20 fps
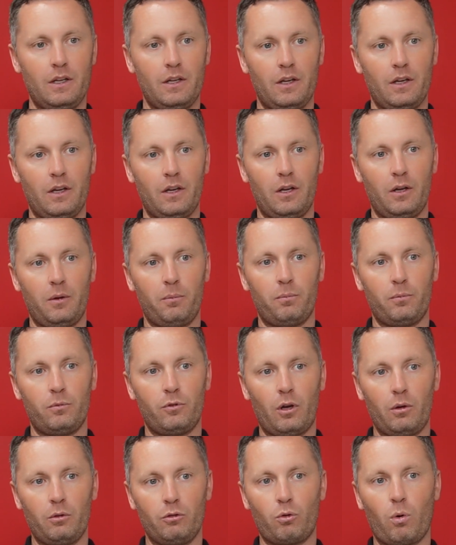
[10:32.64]
Um,
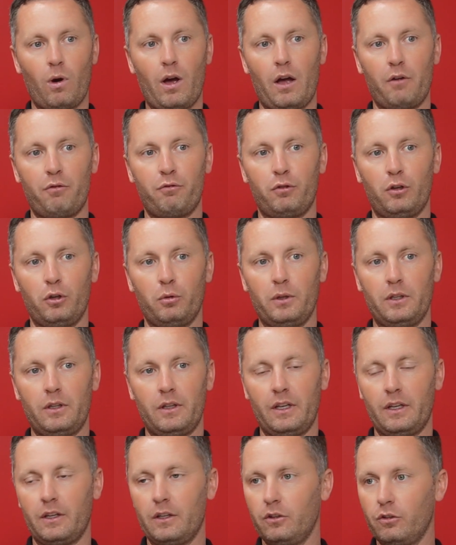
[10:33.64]
so it's quite a fluid
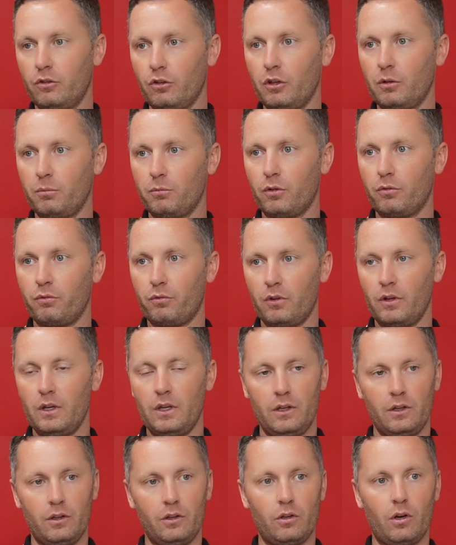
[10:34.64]
thing in terms of
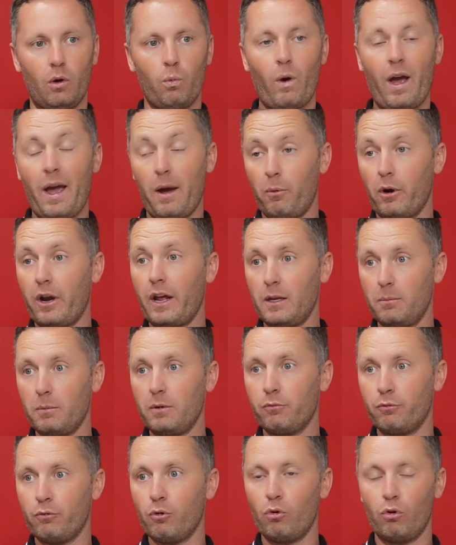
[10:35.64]
you know where we're
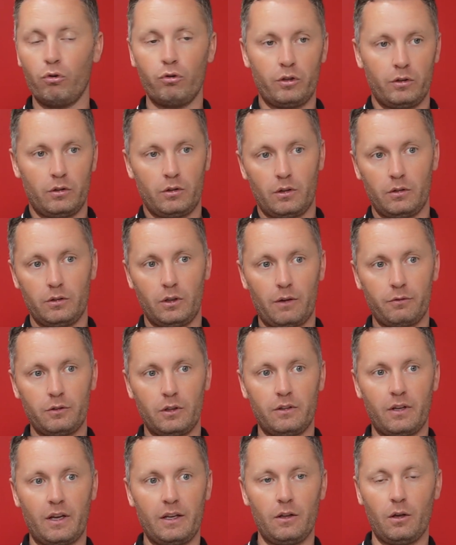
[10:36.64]
aiming for, and you have to
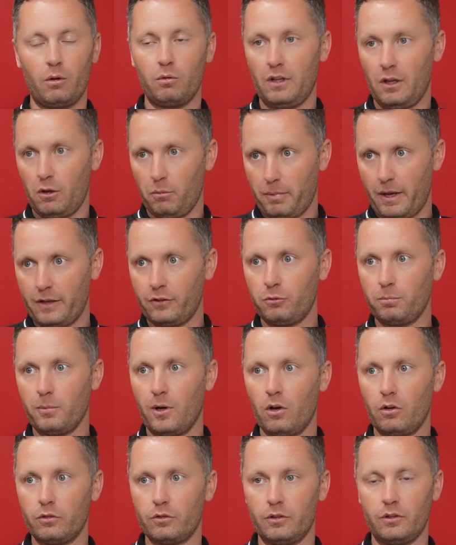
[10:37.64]
take those little
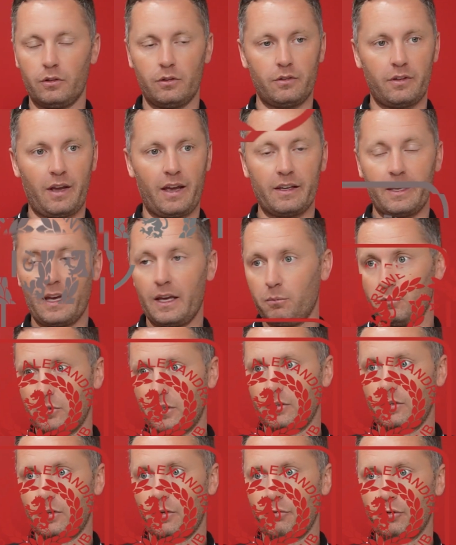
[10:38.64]
benchmarks. And 10 games
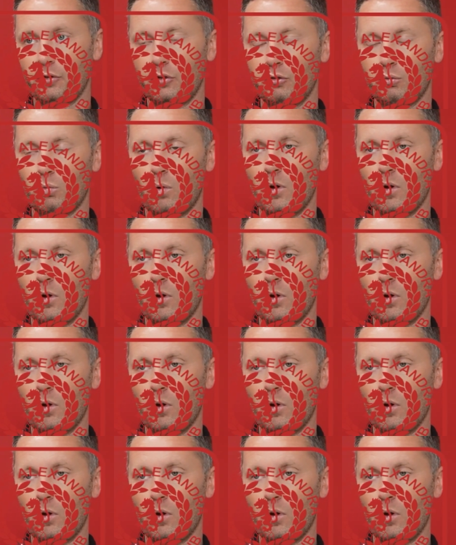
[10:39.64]
in is the first